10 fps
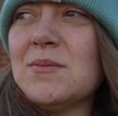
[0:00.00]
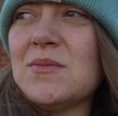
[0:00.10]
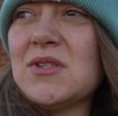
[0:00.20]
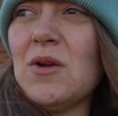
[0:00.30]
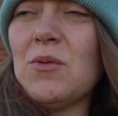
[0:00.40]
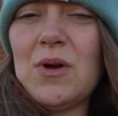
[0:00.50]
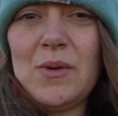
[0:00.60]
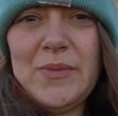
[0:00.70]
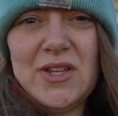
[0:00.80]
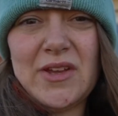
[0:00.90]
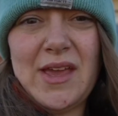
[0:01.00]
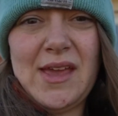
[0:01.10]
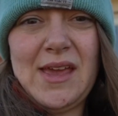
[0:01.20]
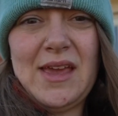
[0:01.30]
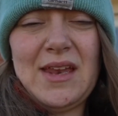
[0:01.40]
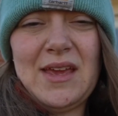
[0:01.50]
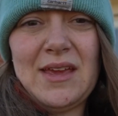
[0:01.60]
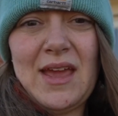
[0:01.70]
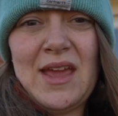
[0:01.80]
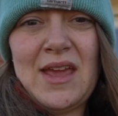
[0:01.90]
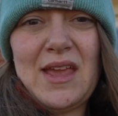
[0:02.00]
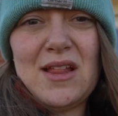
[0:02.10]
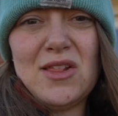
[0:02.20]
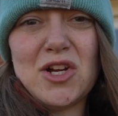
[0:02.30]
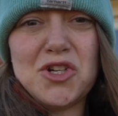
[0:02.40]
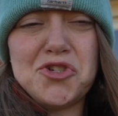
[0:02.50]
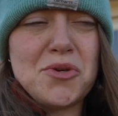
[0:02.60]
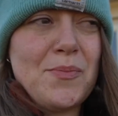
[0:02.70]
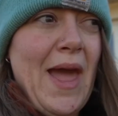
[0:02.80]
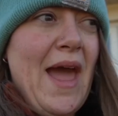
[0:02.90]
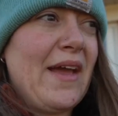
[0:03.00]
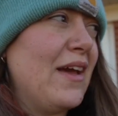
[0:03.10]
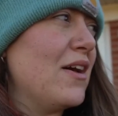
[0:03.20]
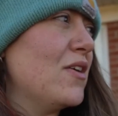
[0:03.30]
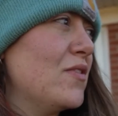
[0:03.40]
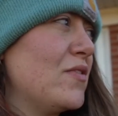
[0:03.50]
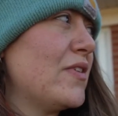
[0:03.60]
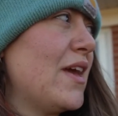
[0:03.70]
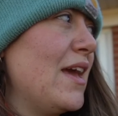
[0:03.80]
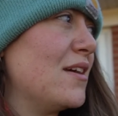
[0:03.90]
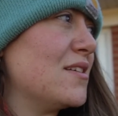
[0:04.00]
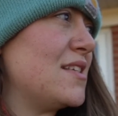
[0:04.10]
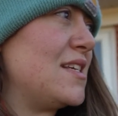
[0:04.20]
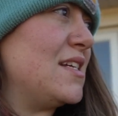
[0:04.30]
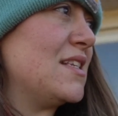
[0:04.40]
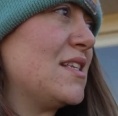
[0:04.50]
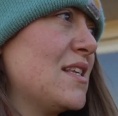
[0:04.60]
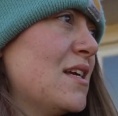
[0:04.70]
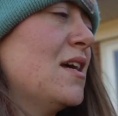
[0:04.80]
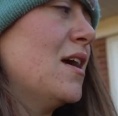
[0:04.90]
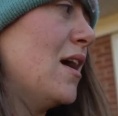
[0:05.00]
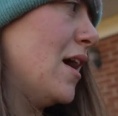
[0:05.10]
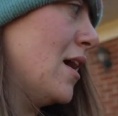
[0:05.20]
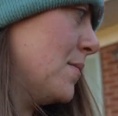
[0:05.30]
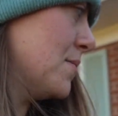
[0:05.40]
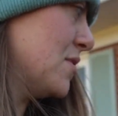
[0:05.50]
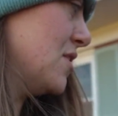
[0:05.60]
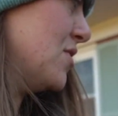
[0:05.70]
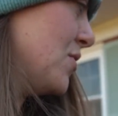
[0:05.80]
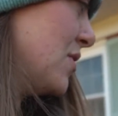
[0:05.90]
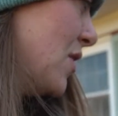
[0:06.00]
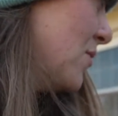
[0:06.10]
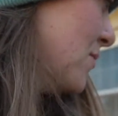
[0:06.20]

So I'll be looking at getting a larger bag of kale seeds to do so.